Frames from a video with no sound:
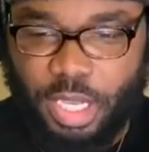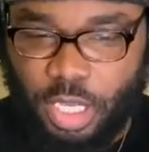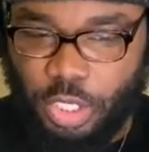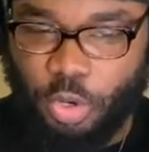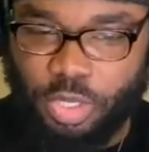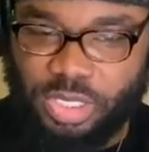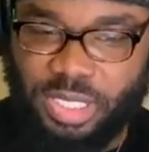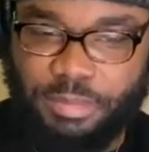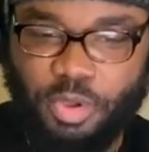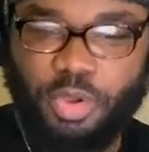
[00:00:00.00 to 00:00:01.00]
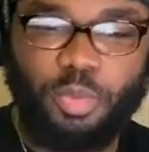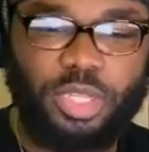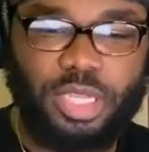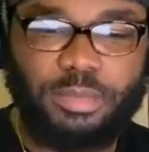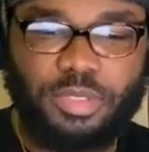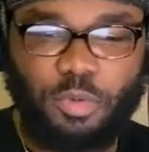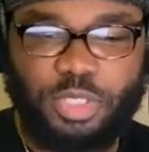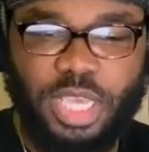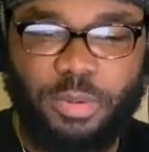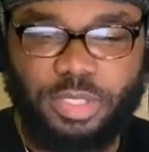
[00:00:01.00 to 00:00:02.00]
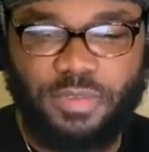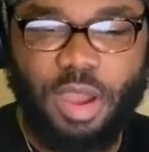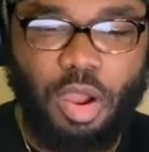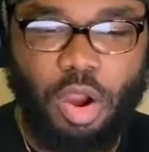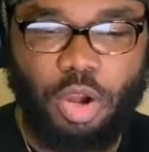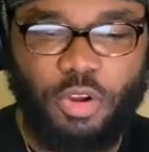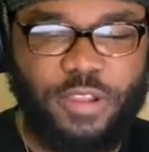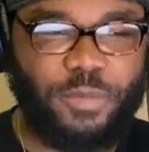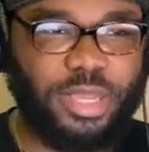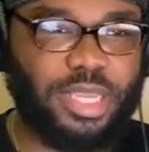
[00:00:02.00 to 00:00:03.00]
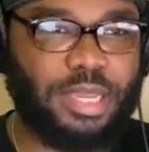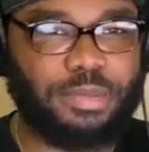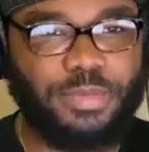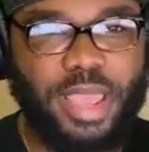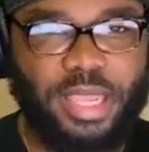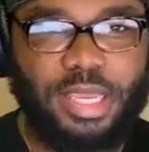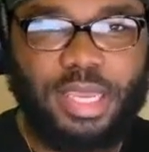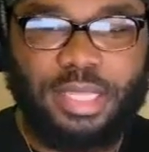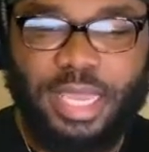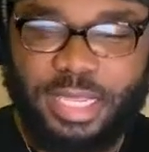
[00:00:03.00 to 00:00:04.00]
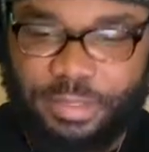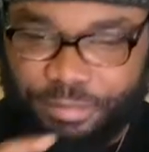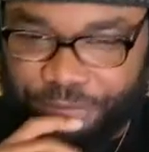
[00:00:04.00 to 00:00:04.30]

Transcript: You're going to see Milton Williams rotating with Javon Hargrave when he comes back. Like